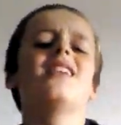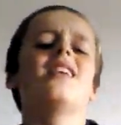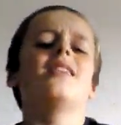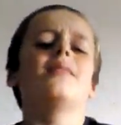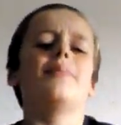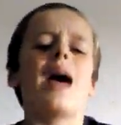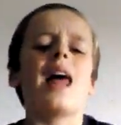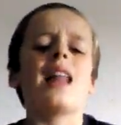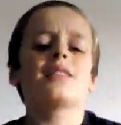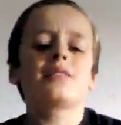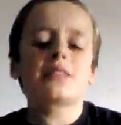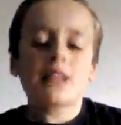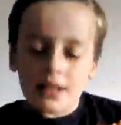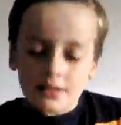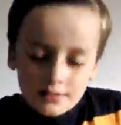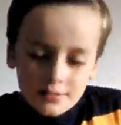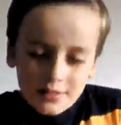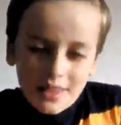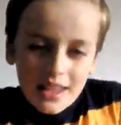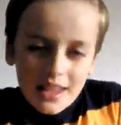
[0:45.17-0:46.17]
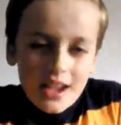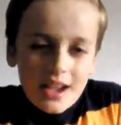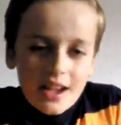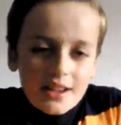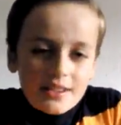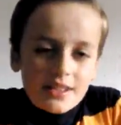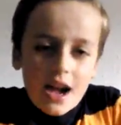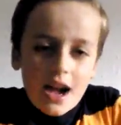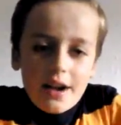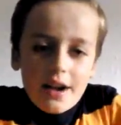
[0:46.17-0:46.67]
down the battlefield,
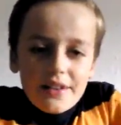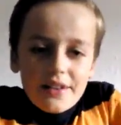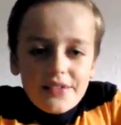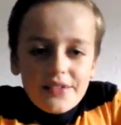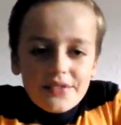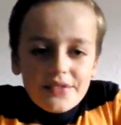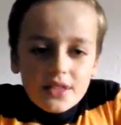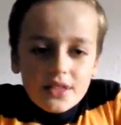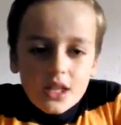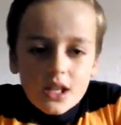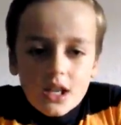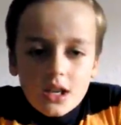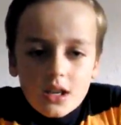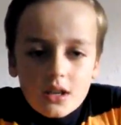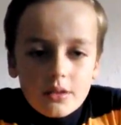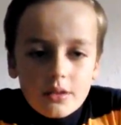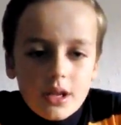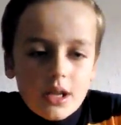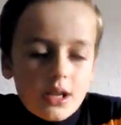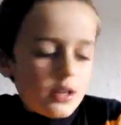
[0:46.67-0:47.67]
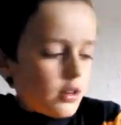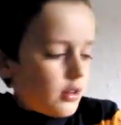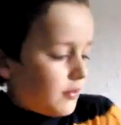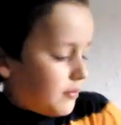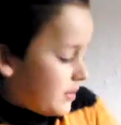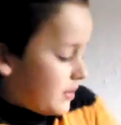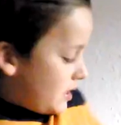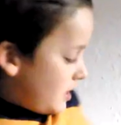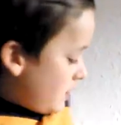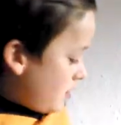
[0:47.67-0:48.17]
and yeah, we ended up
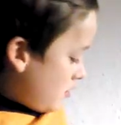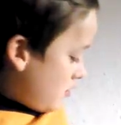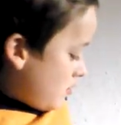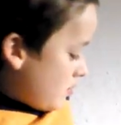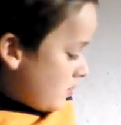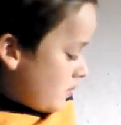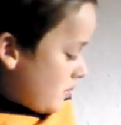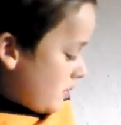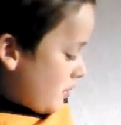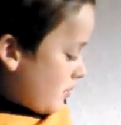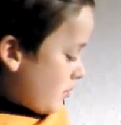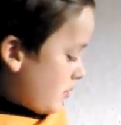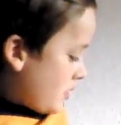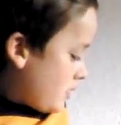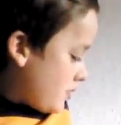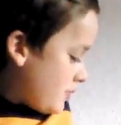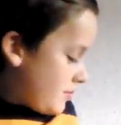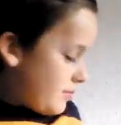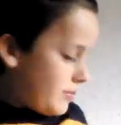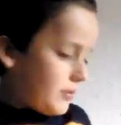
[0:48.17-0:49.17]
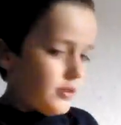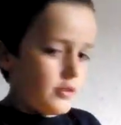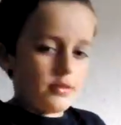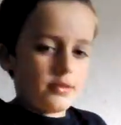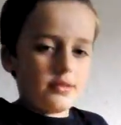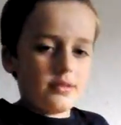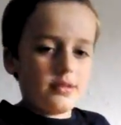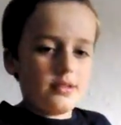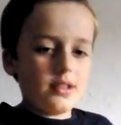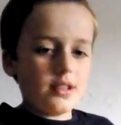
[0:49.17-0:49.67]
missing. What that?
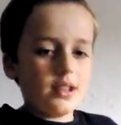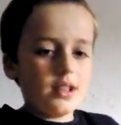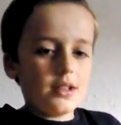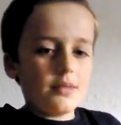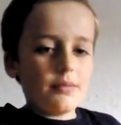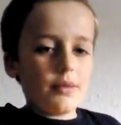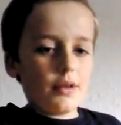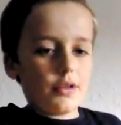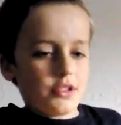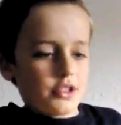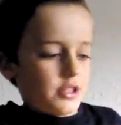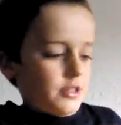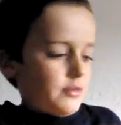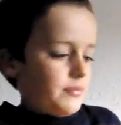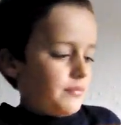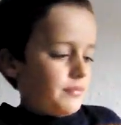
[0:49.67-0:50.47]
Bolter.